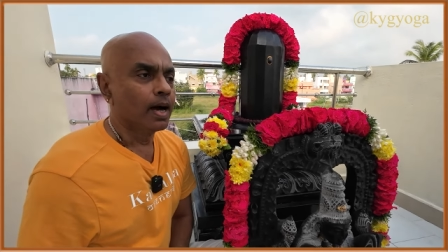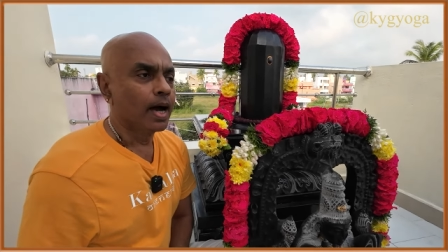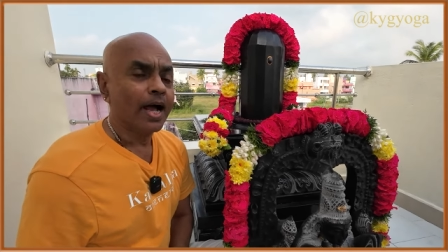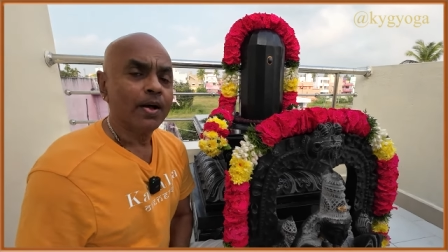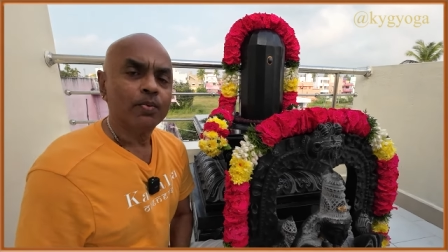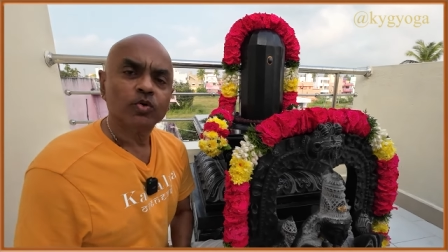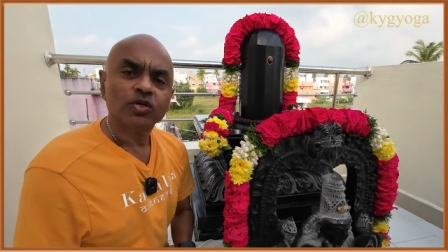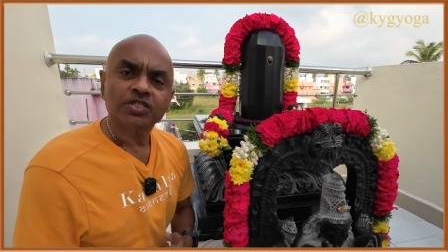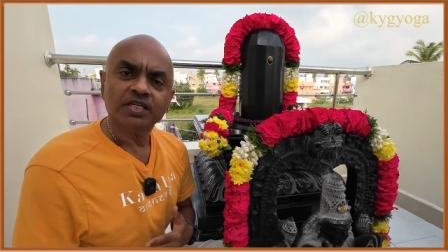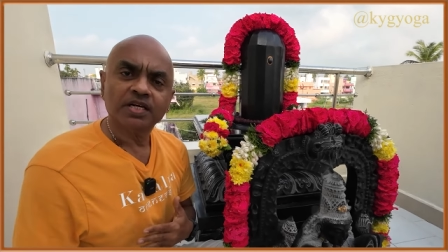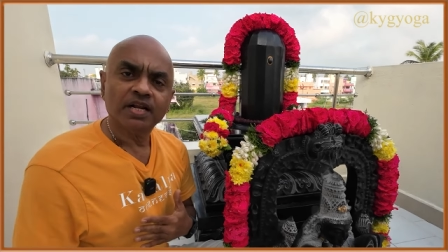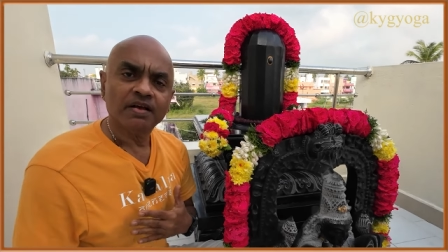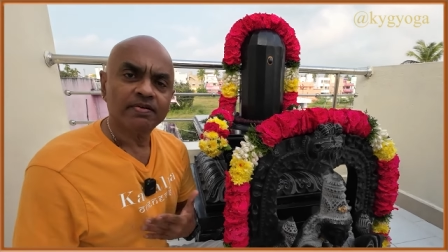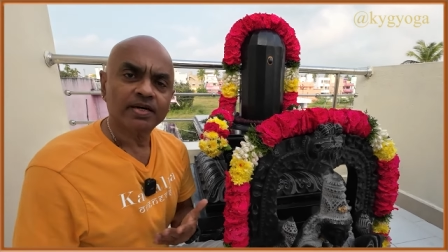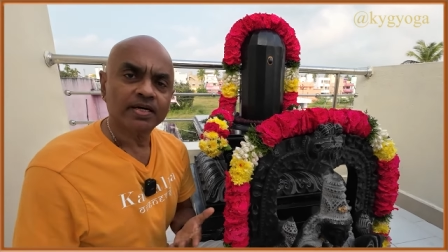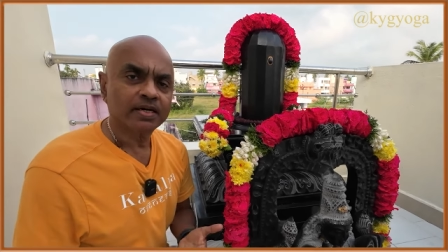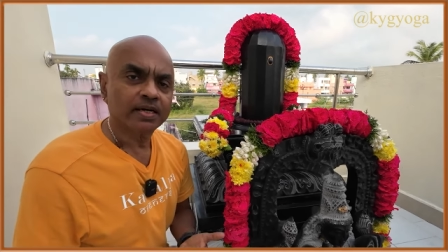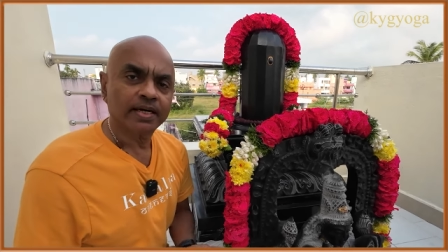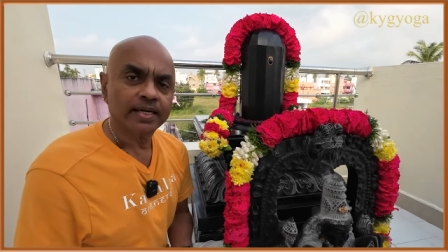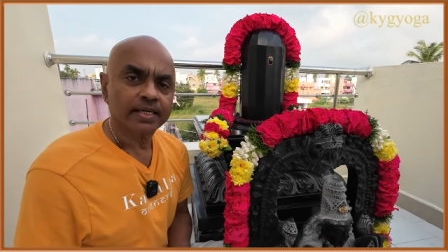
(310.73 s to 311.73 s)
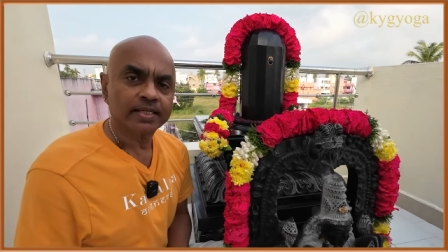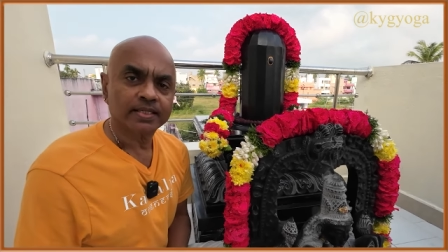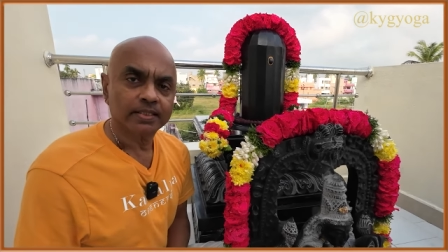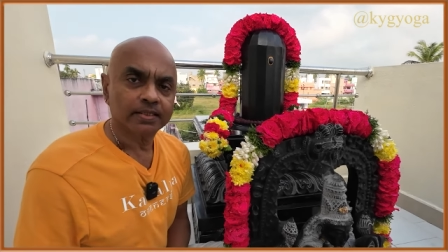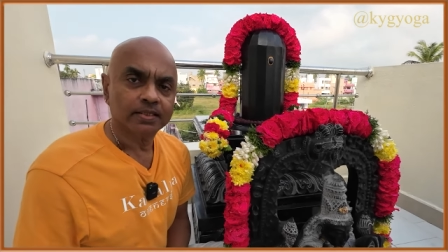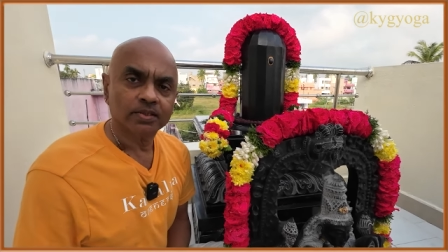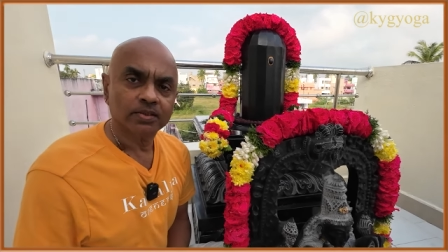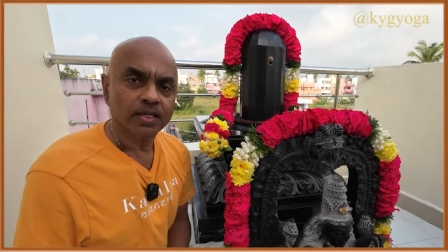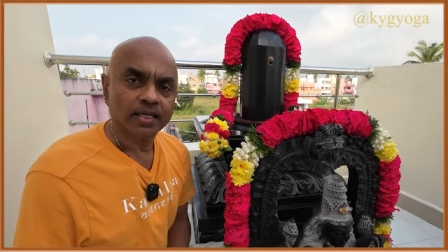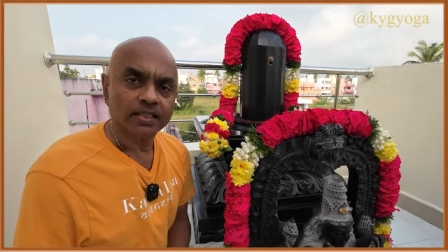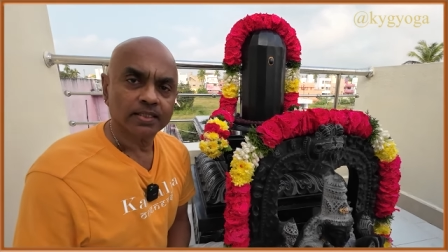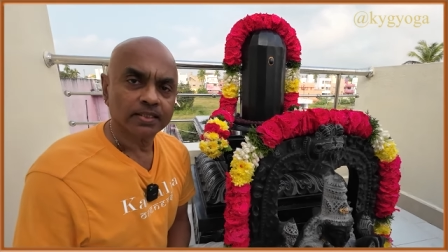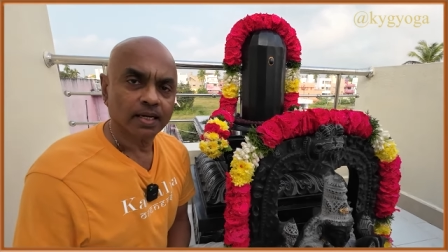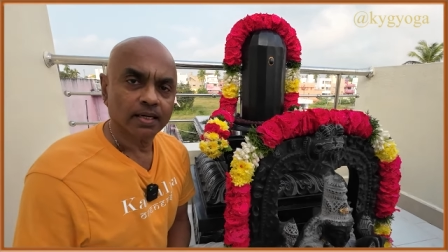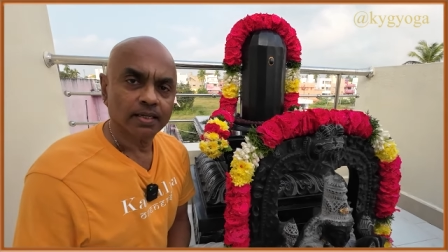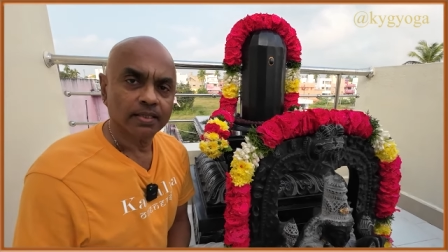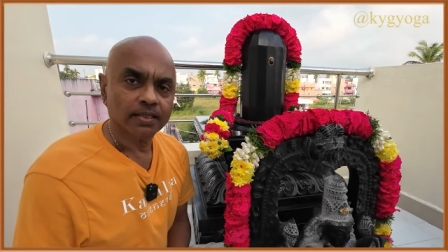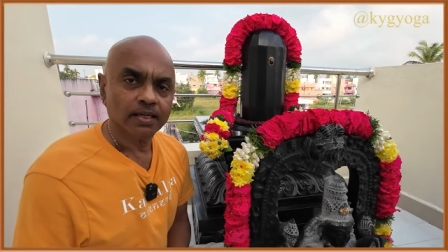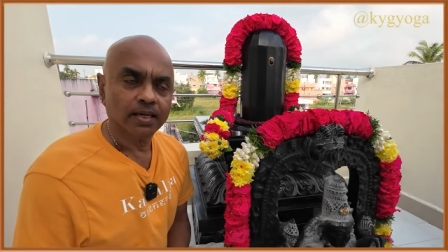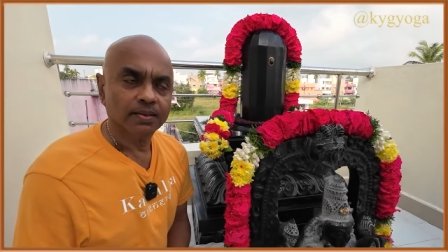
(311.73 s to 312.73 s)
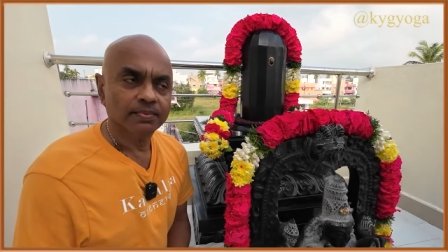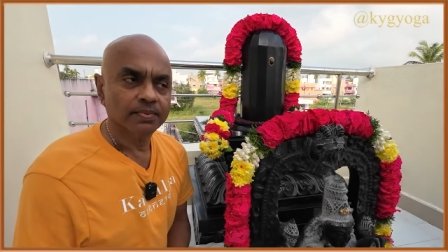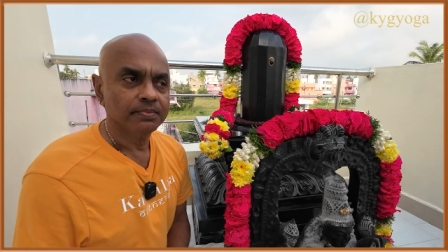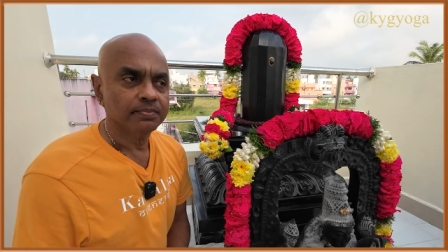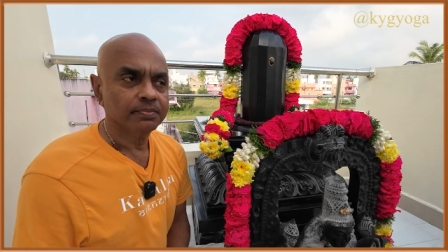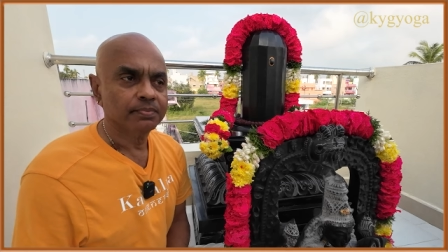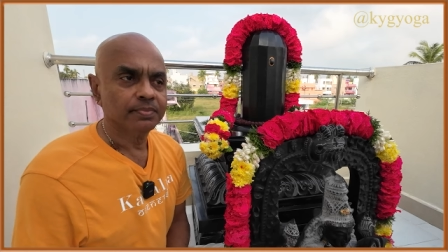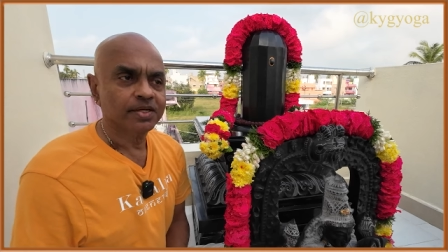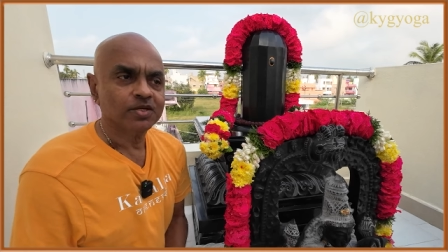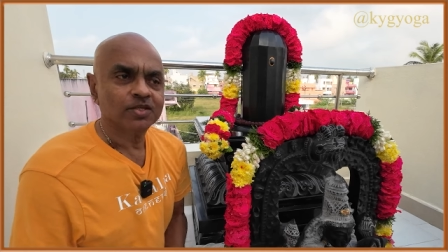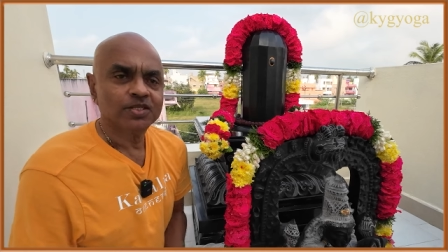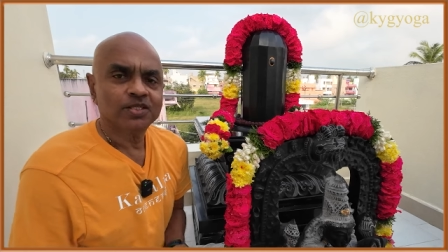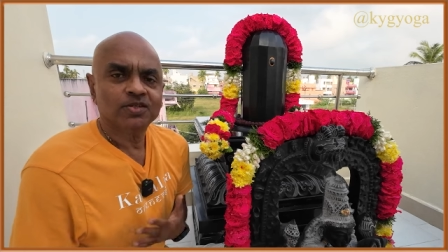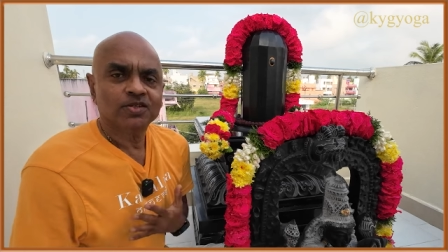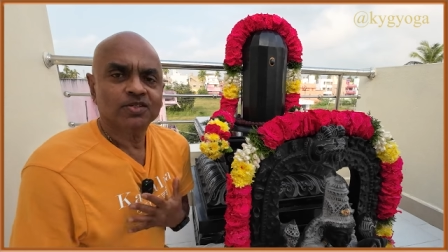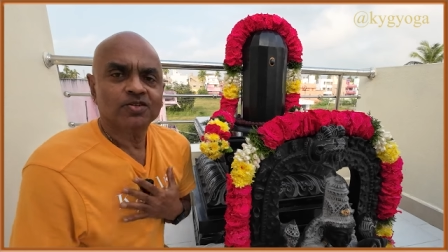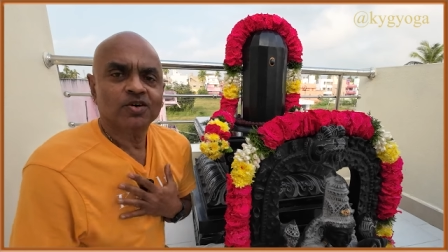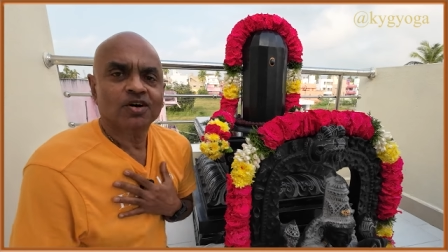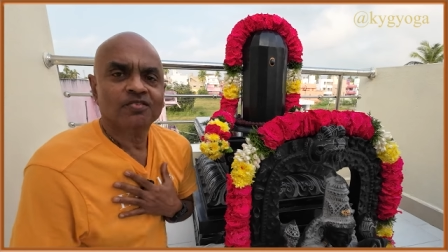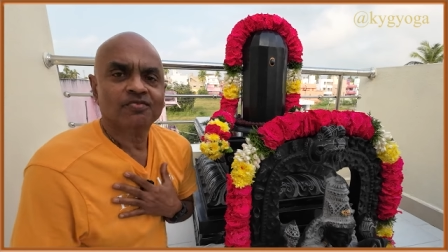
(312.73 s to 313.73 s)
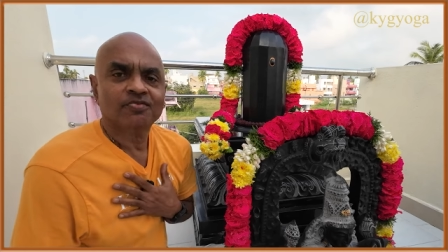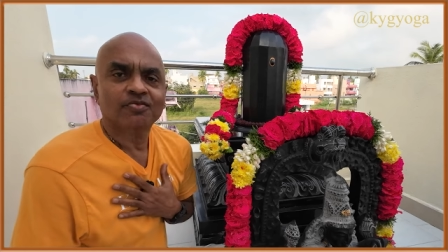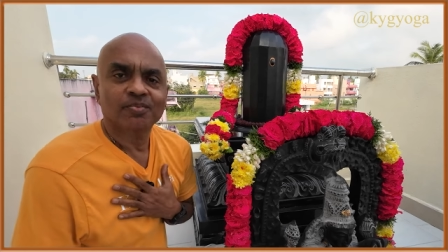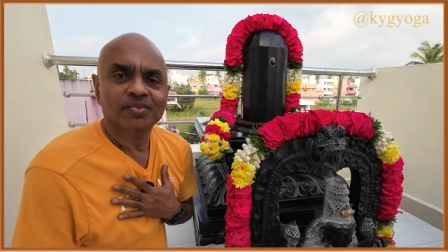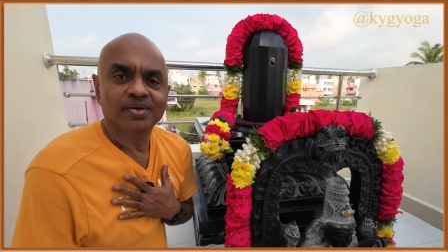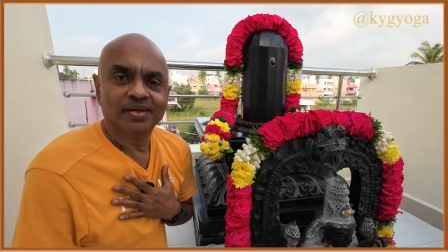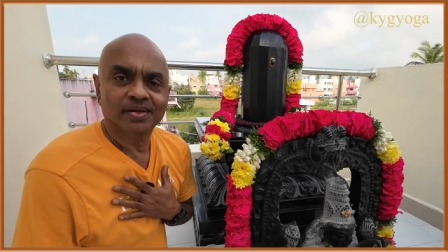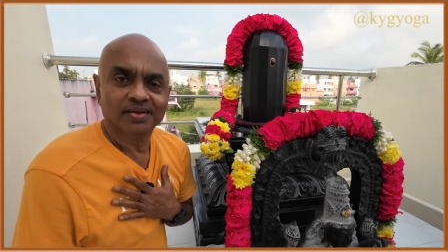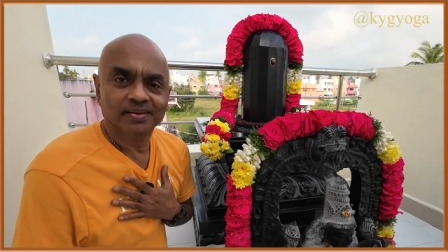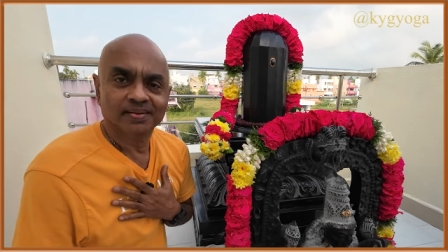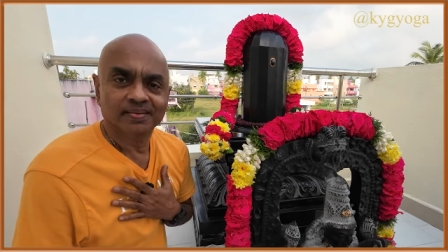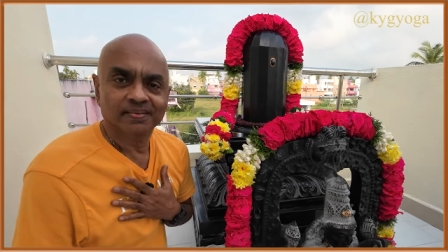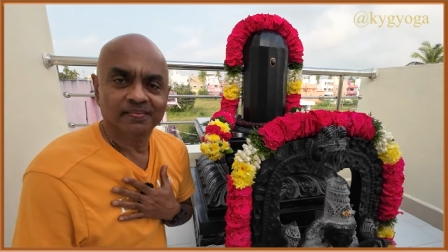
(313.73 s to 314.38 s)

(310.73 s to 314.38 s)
I was never connected to that Shaligramam because it was not for me